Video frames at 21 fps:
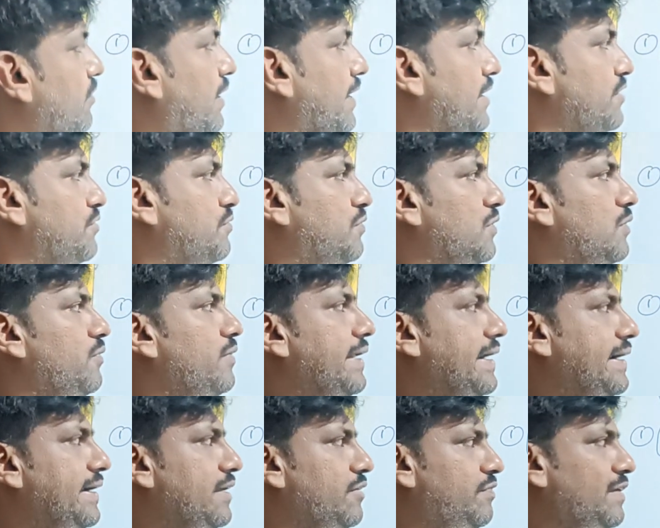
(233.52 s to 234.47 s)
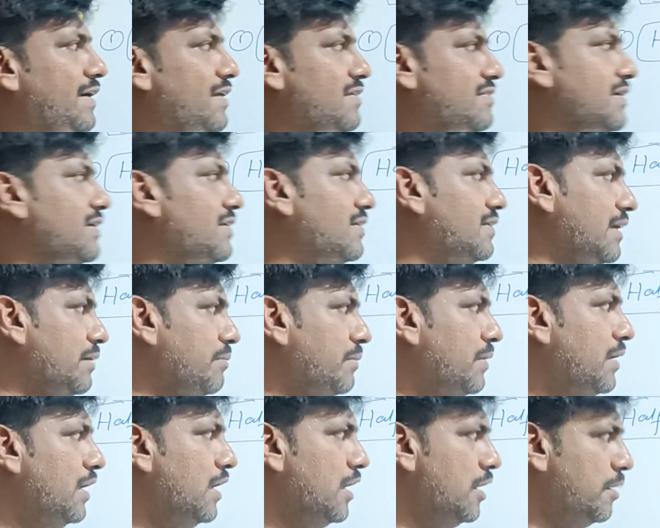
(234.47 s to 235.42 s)
what is full wave rectifier, center
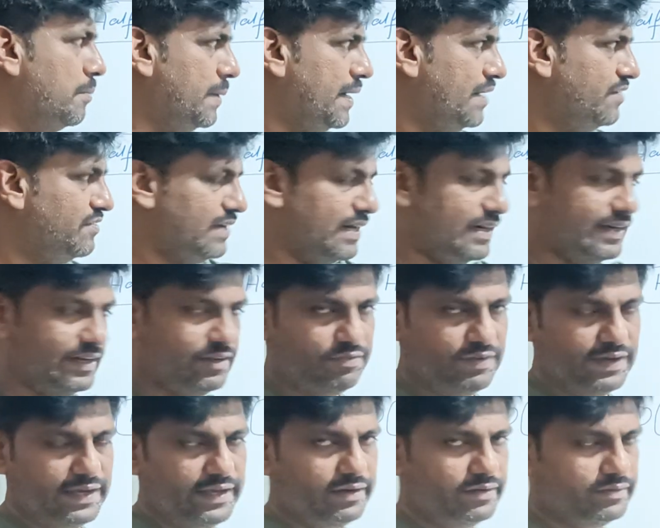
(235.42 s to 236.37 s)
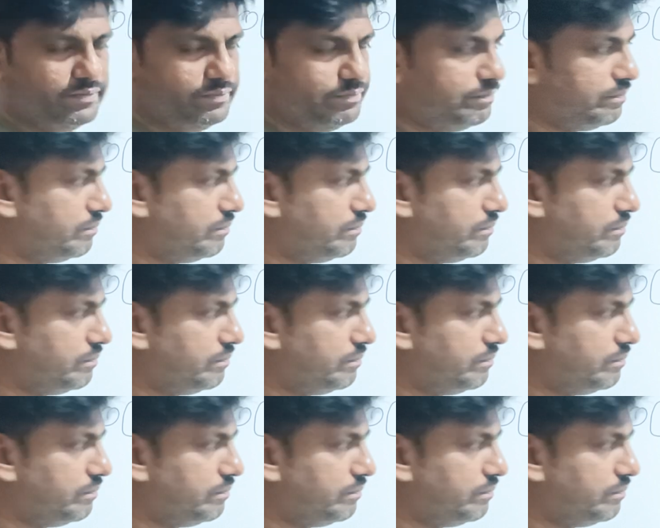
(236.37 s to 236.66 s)
tap, bridge rectifier,